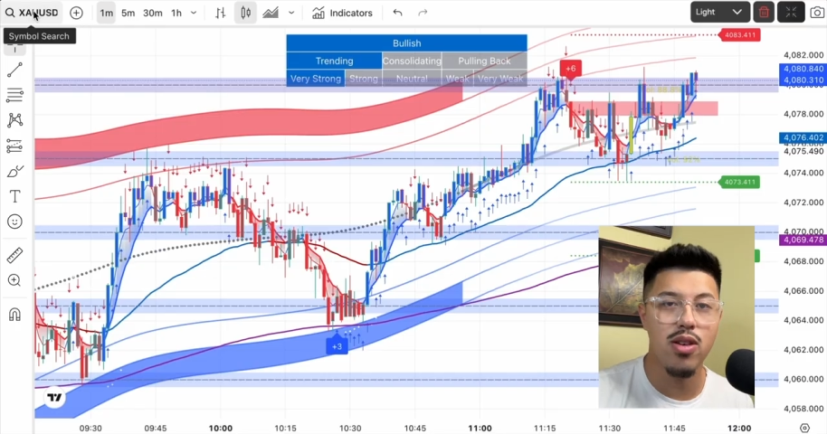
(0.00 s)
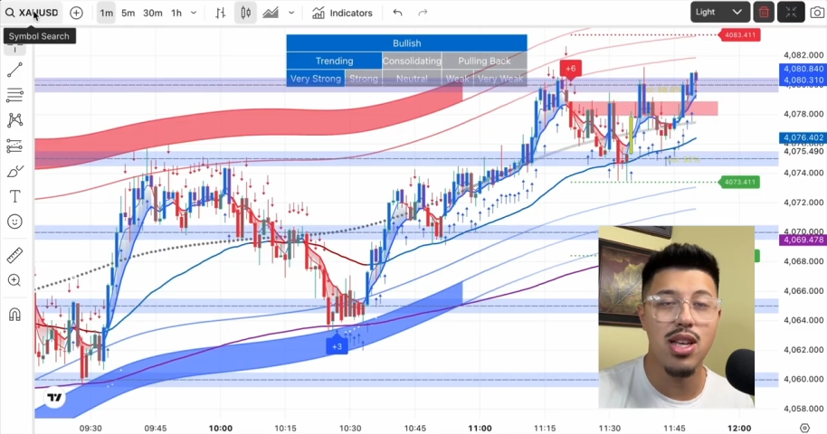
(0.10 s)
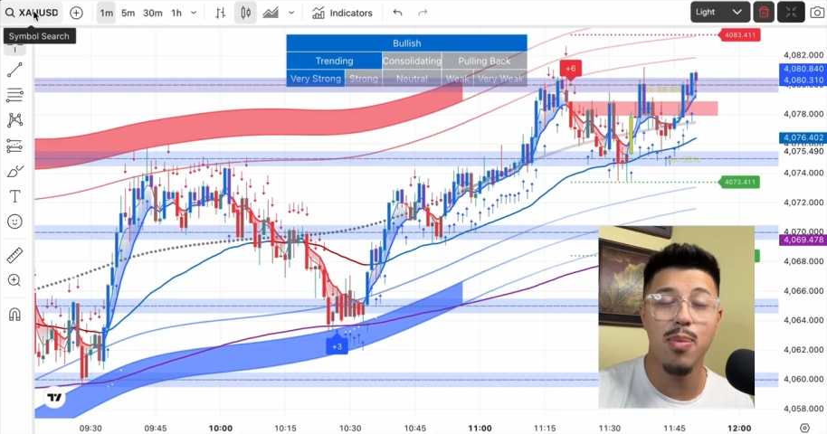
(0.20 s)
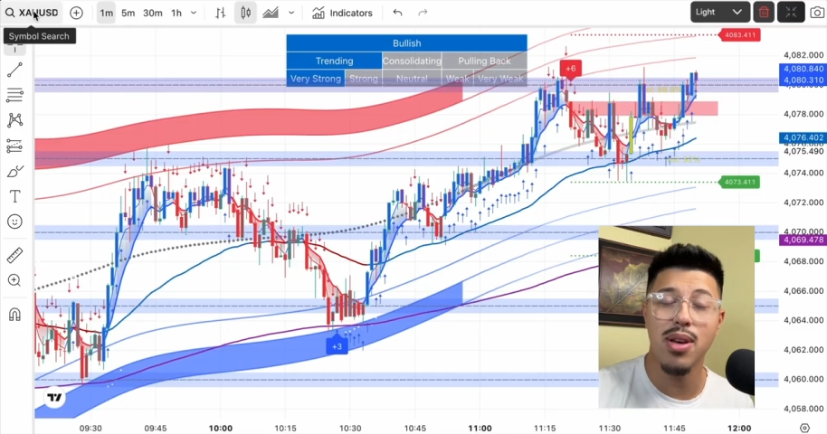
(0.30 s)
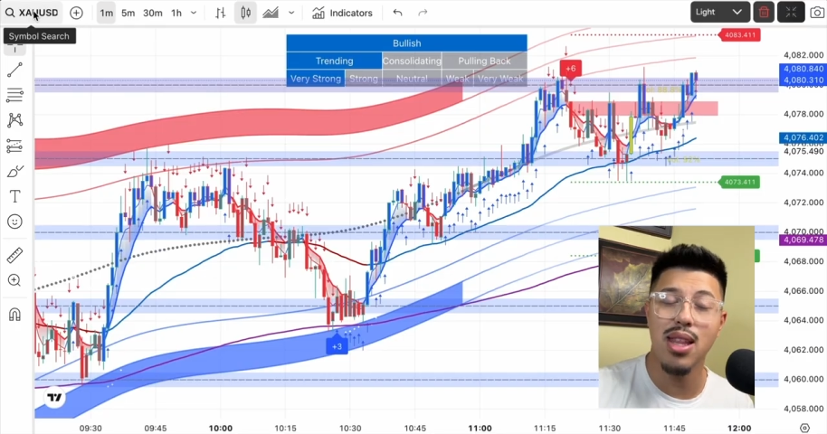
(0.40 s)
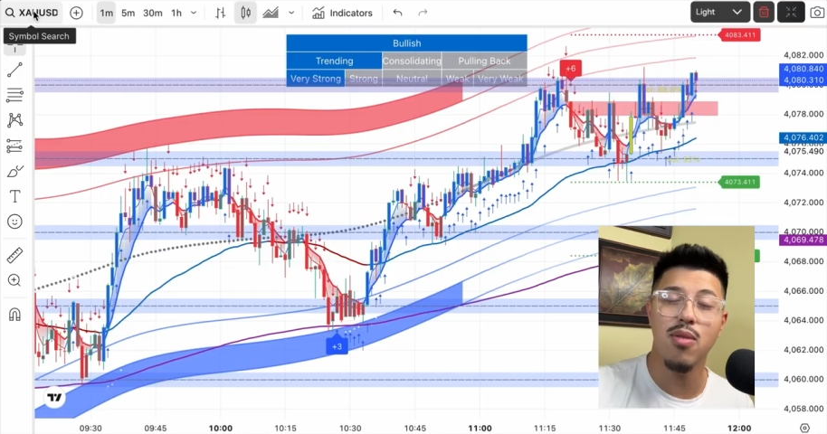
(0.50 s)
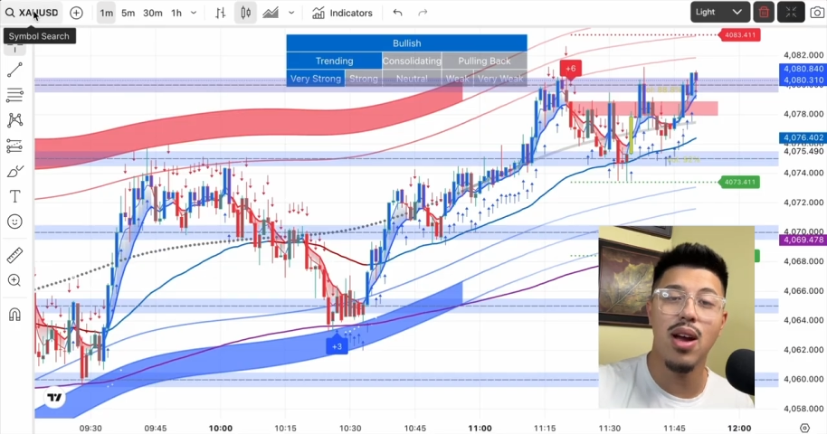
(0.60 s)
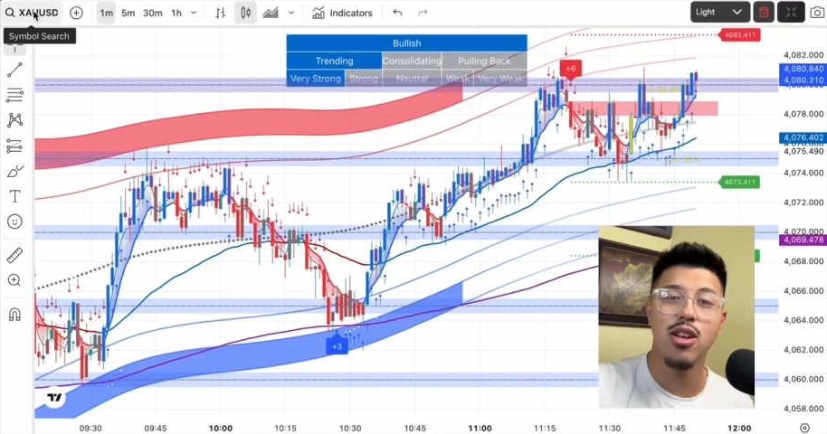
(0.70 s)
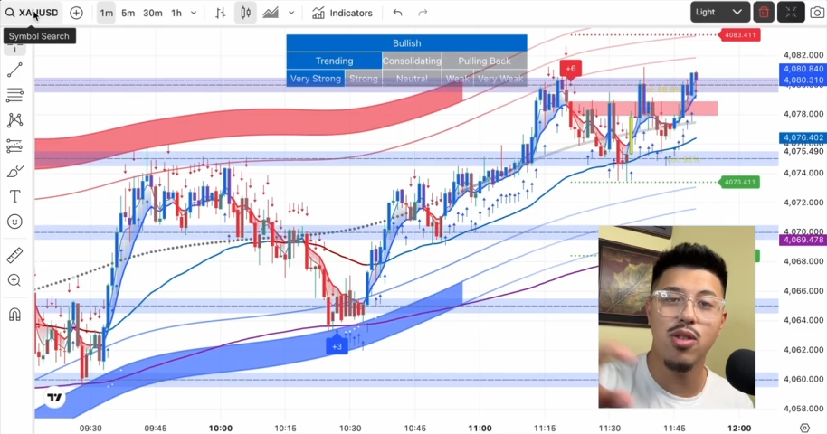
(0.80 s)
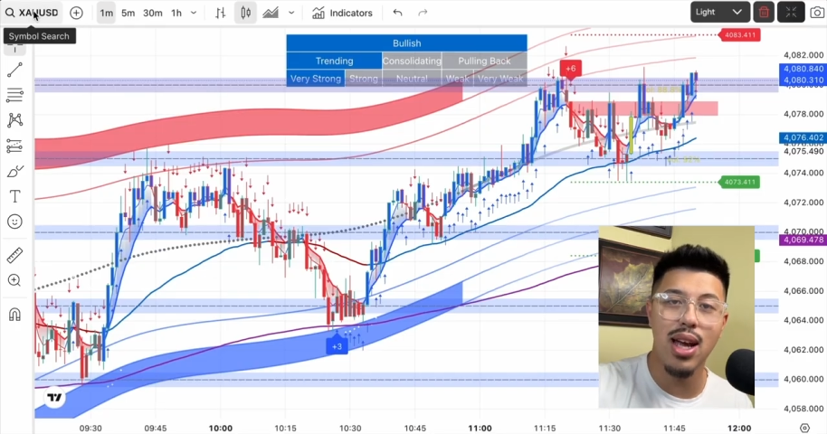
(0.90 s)
to help you get in the
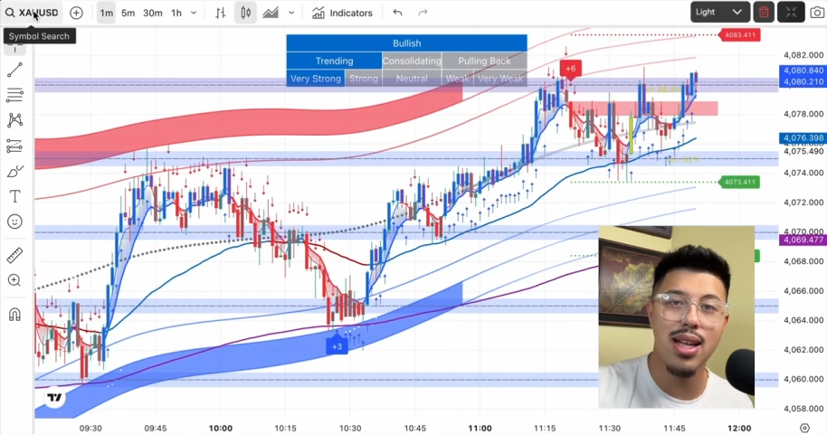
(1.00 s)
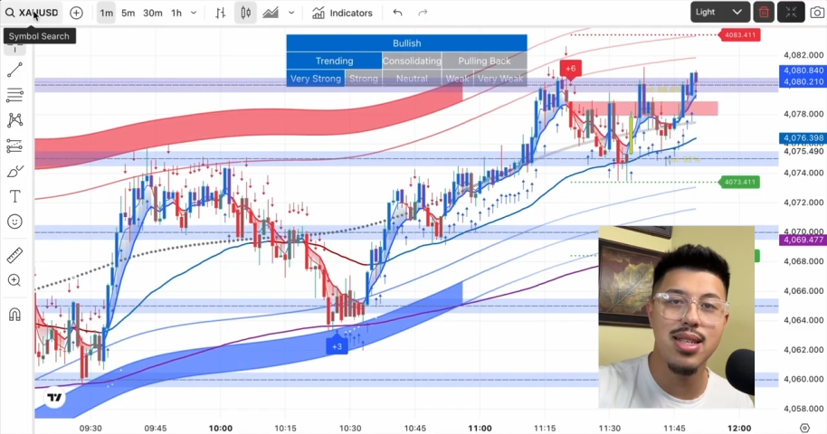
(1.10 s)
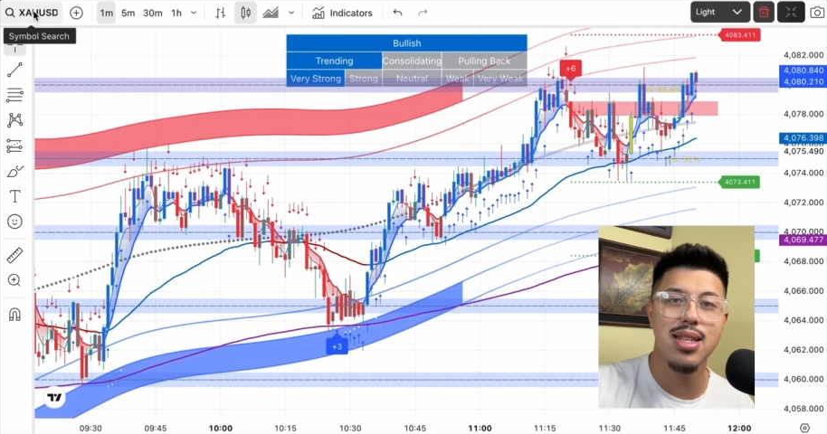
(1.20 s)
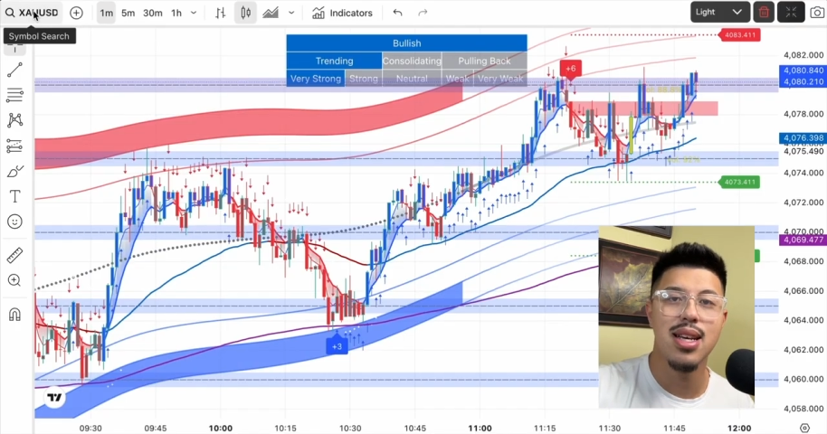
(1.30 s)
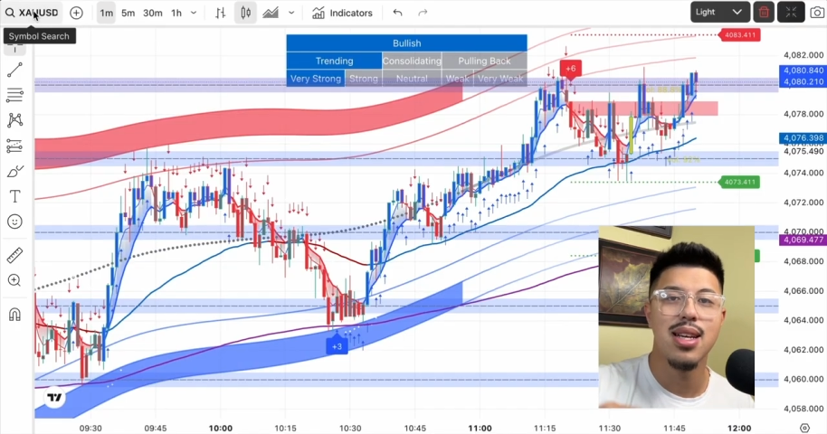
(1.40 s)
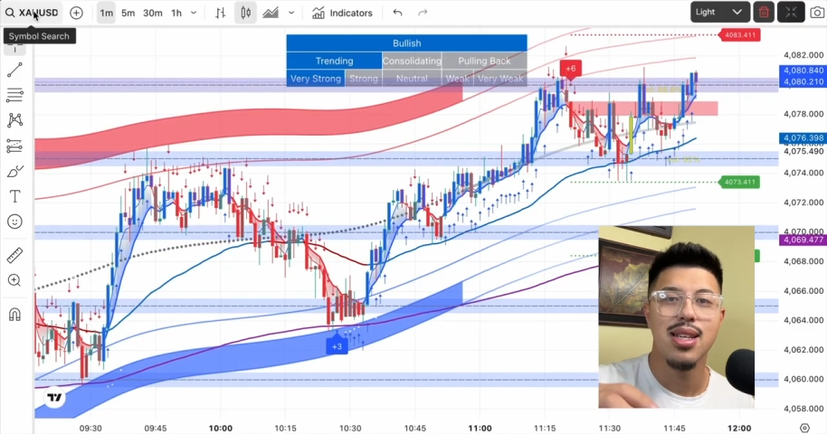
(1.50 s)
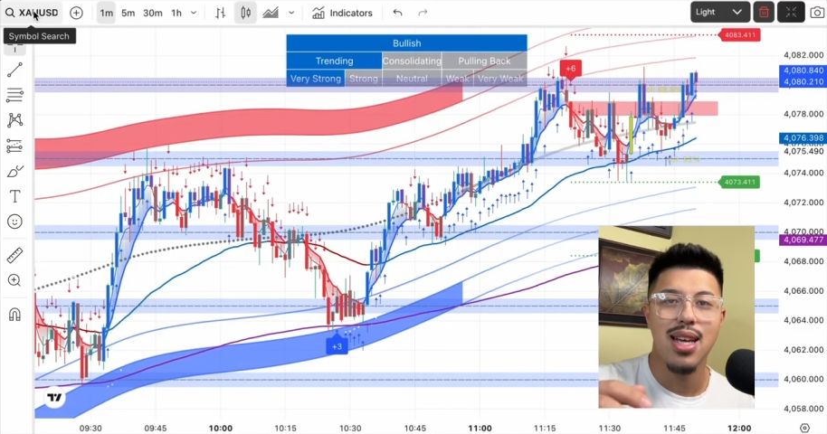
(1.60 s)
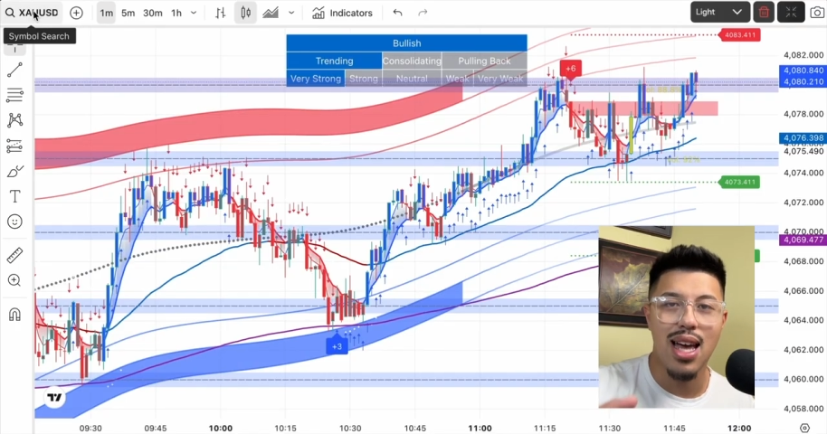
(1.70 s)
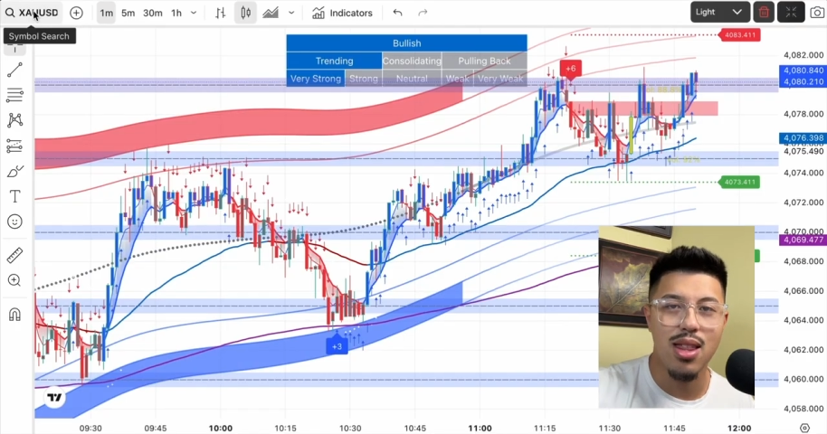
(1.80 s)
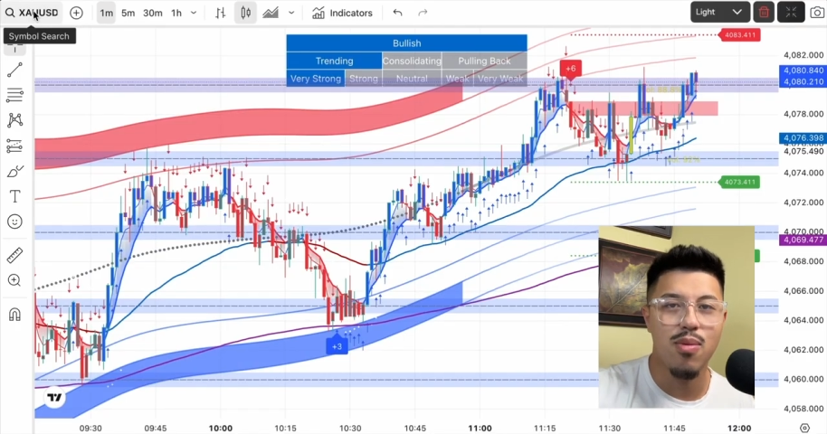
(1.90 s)
right trades
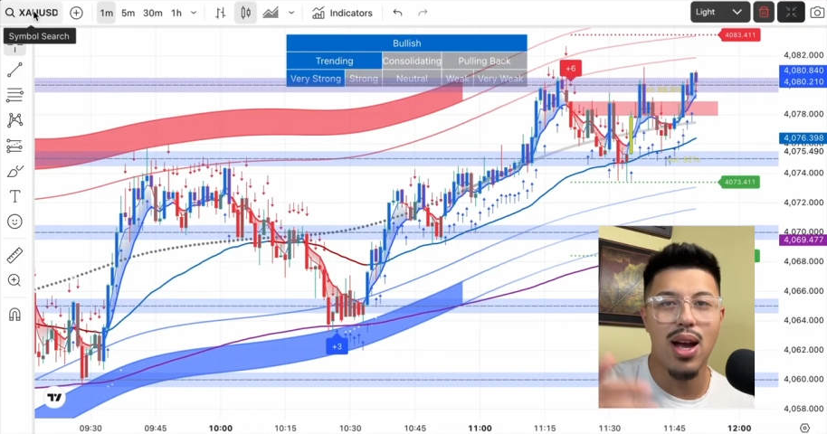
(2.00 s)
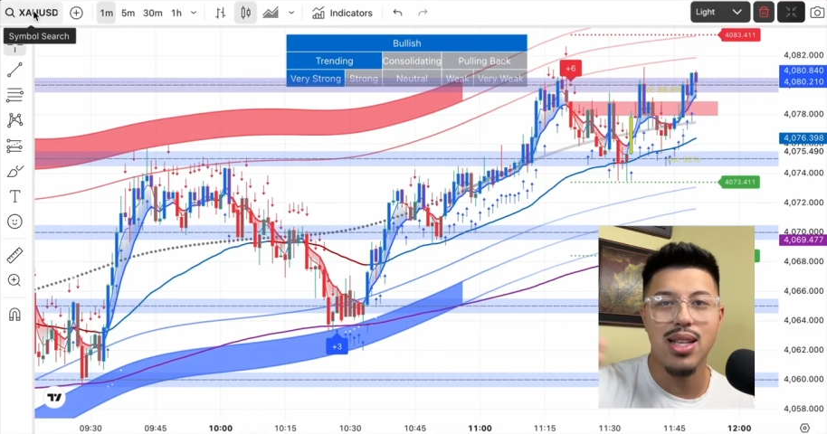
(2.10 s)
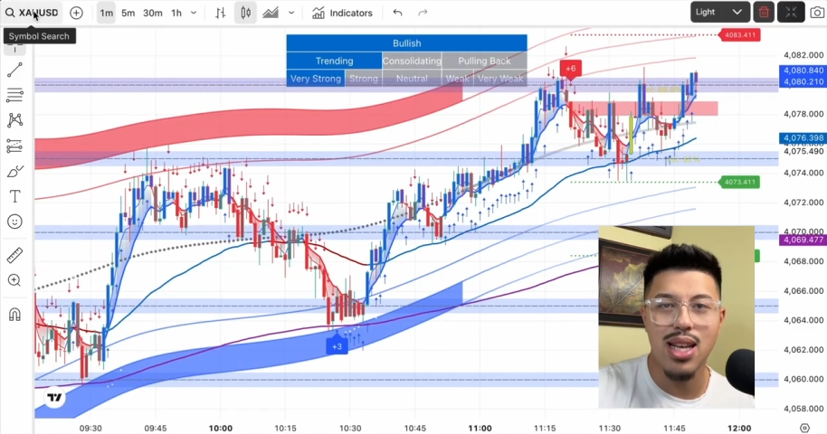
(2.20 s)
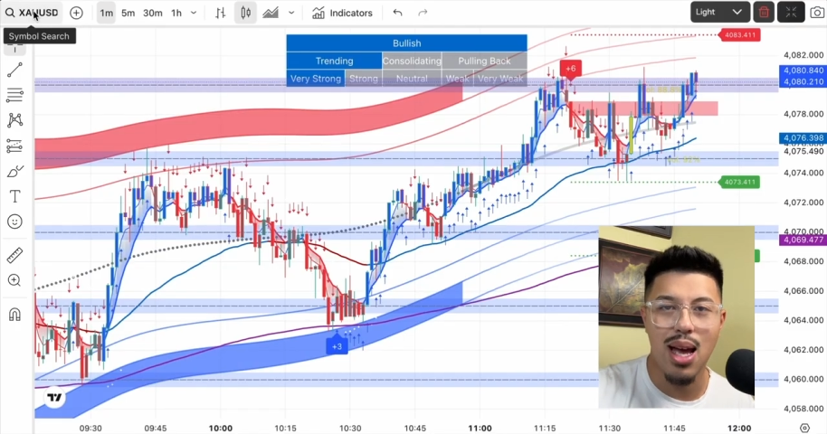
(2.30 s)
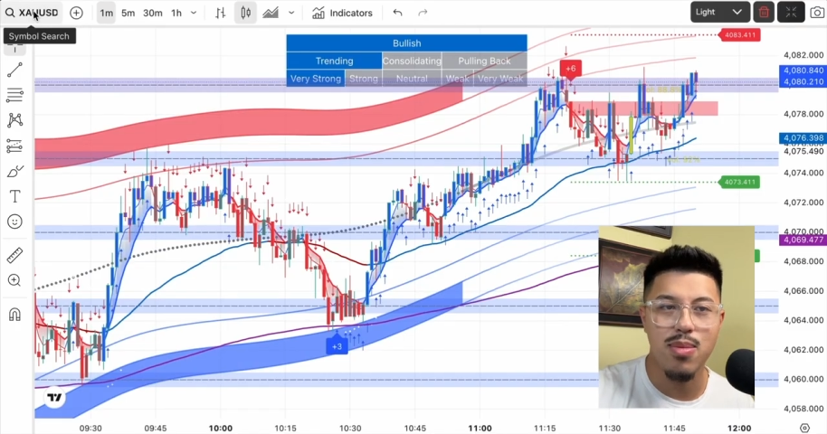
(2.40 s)
at the right time.